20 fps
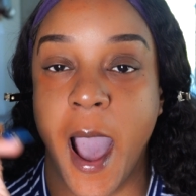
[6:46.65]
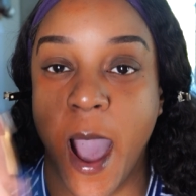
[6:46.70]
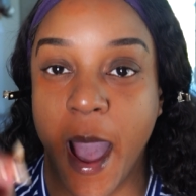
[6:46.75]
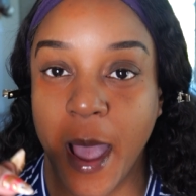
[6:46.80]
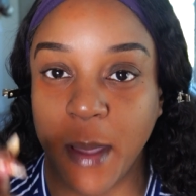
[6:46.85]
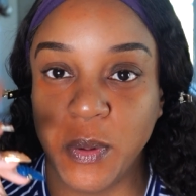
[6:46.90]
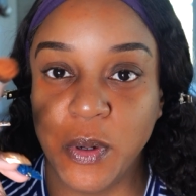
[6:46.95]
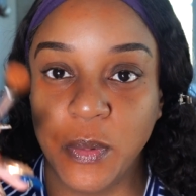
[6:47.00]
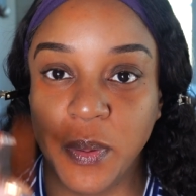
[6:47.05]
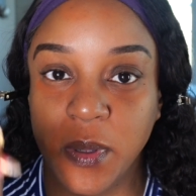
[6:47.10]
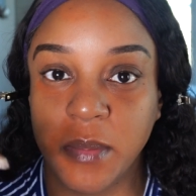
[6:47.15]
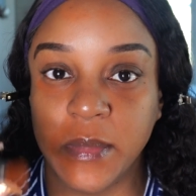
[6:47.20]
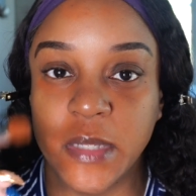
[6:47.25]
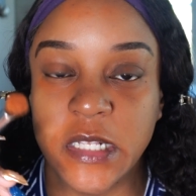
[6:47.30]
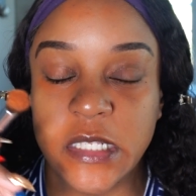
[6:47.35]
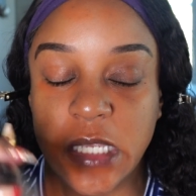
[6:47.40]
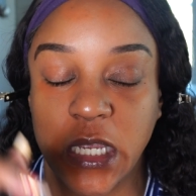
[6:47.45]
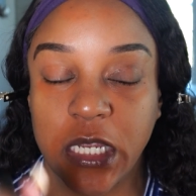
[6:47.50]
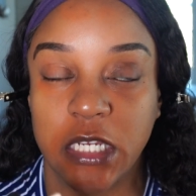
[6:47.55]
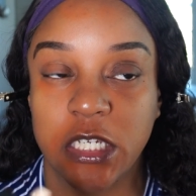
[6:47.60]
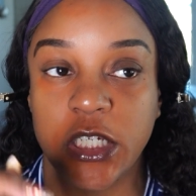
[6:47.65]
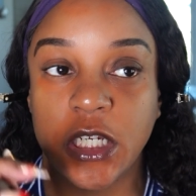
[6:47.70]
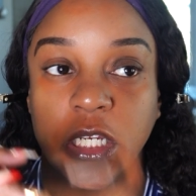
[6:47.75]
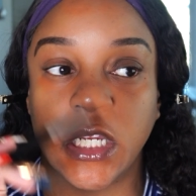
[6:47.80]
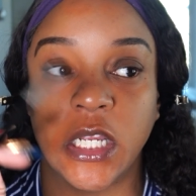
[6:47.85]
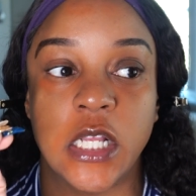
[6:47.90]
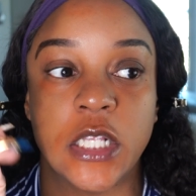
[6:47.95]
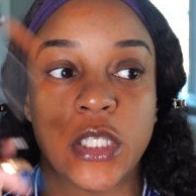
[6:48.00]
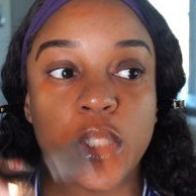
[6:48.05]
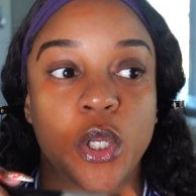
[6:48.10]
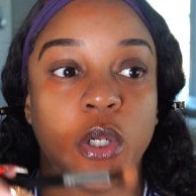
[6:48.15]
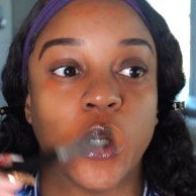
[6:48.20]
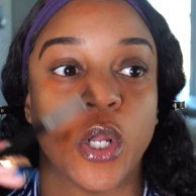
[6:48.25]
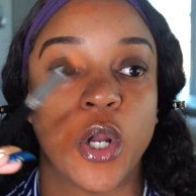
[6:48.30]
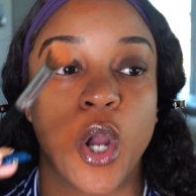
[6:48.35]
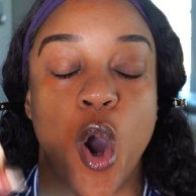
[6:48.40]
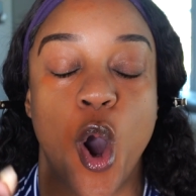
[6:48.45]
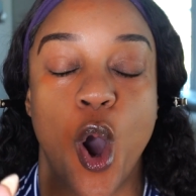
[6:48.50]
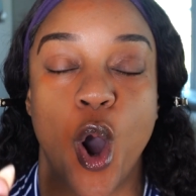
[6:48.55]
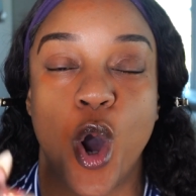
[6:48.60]
hyperpigmentation, it's going to
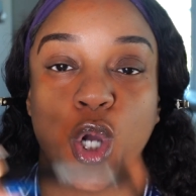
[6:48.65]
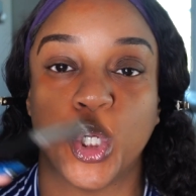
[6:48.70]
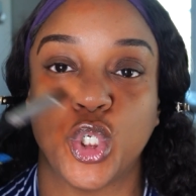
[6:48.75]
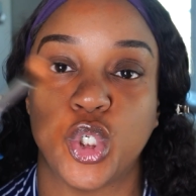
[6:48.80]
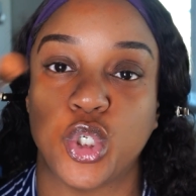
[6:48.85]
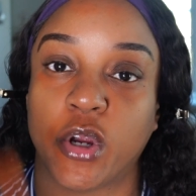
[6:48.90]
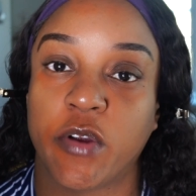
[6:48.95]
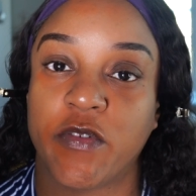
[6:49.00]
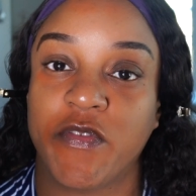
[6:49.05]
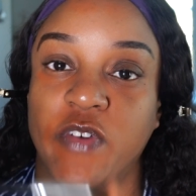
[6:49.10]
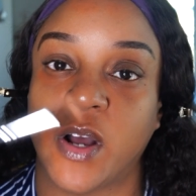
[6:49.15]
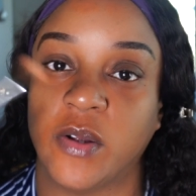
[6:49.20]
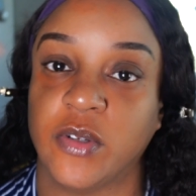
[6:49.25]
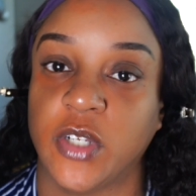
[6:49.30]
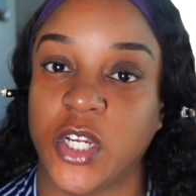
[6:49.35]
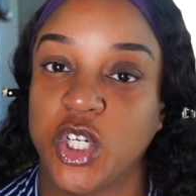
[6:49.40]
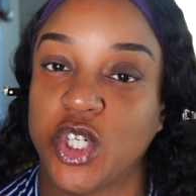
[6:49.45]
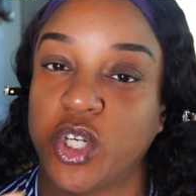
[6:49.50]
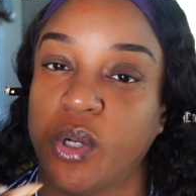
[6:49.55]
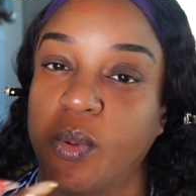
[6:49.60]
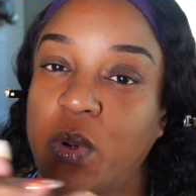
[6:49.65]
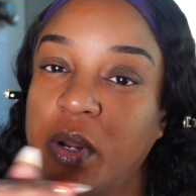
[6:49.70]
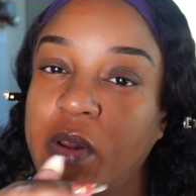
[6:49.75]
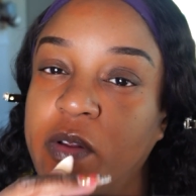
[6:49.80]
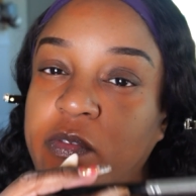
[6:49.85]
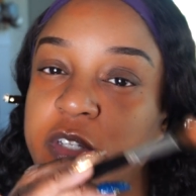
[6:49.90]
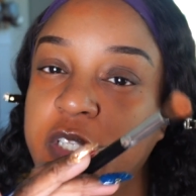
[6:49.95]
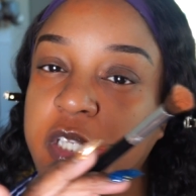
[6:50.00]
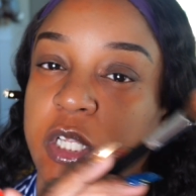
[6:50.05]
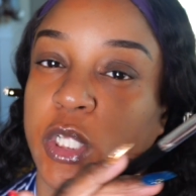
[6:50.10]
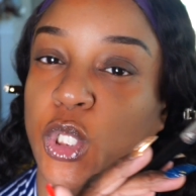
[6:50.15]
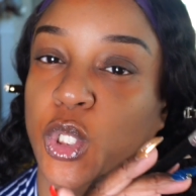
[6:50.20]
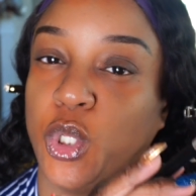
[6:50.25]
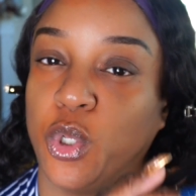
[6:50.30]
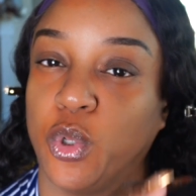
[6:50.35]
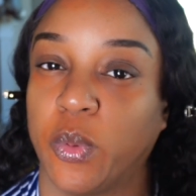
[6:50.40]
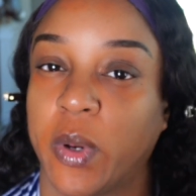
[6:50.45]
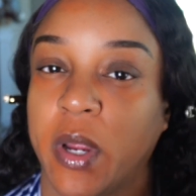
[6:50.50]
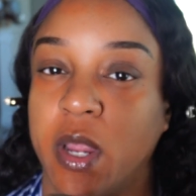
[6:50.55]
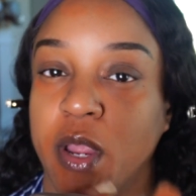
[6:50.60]
cause your foundation or whatever to look
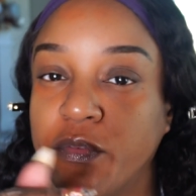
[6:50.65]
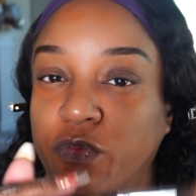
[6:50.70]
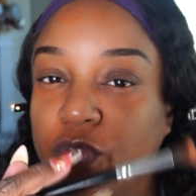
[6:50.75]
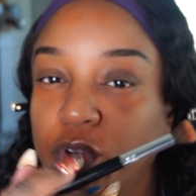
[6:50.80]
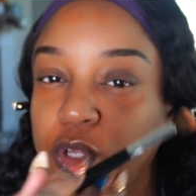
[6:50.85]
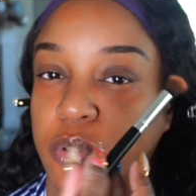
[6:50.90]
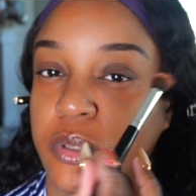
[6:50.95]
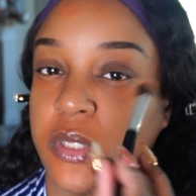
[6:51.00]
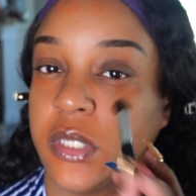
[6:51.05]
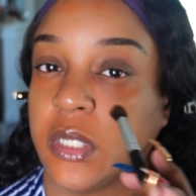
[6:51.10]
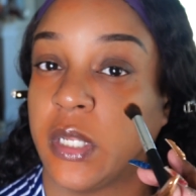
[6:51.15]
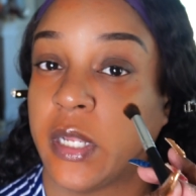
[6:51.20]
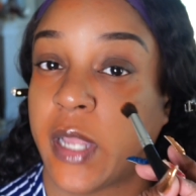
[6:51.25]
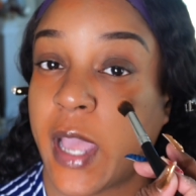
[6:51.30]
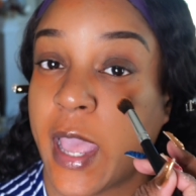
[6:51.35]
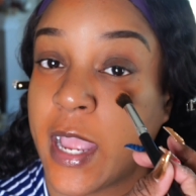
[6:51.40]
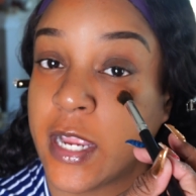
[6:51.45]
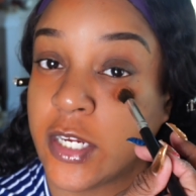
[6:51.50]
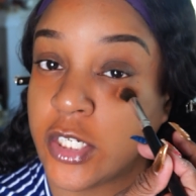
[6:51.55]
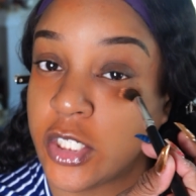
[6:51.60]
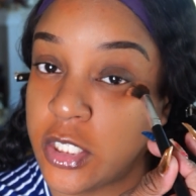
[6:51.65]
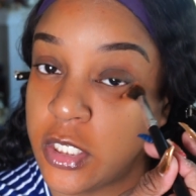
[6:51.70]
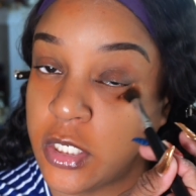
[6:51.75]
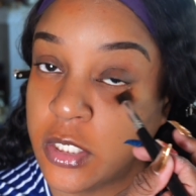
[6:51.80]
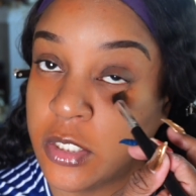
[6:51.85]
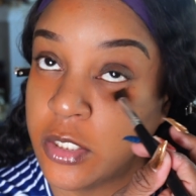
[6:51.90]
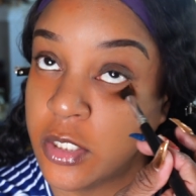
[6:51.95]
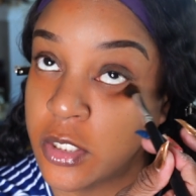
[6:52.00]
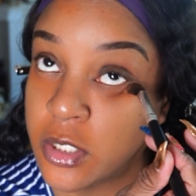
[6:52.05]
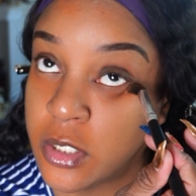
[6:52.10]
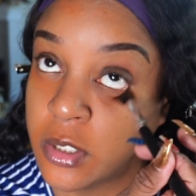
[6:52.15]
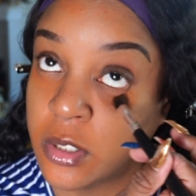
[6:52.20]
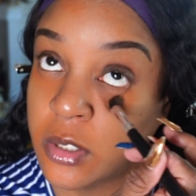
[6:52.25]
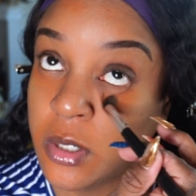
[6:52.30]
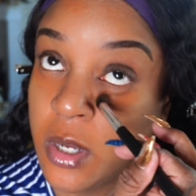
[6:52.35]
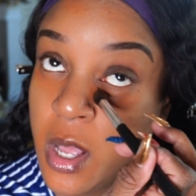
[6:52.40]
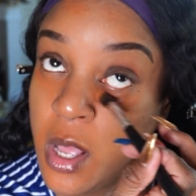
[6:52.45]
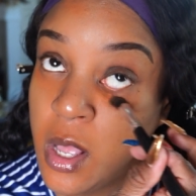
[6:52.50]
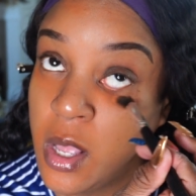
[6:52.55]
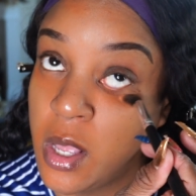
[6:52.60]
gray and for you to look ashy and
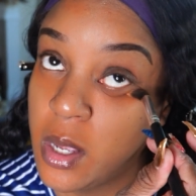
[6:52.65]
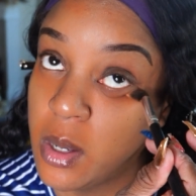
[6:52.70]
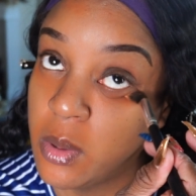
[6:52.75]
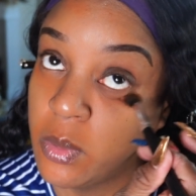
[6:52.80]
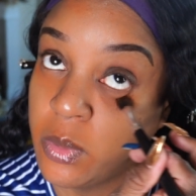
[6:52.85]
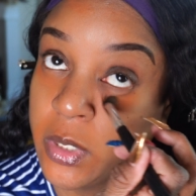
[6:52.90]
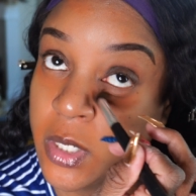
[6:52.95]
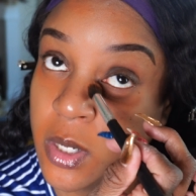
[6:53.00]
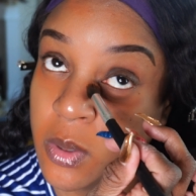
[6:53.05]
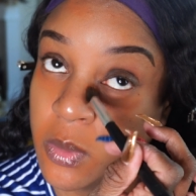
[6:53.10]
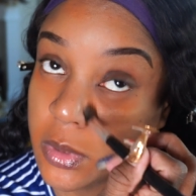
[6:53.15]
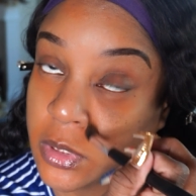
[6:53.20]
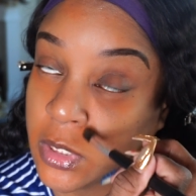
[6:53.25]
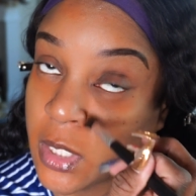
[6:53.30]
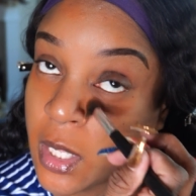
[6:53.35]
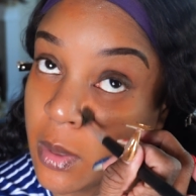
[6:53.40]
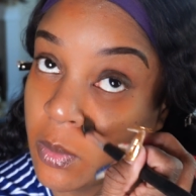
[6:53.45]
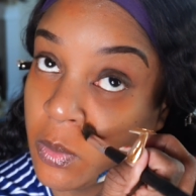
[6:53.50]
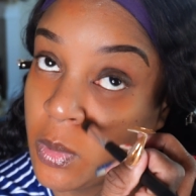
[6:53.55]
dull, and we don't want that.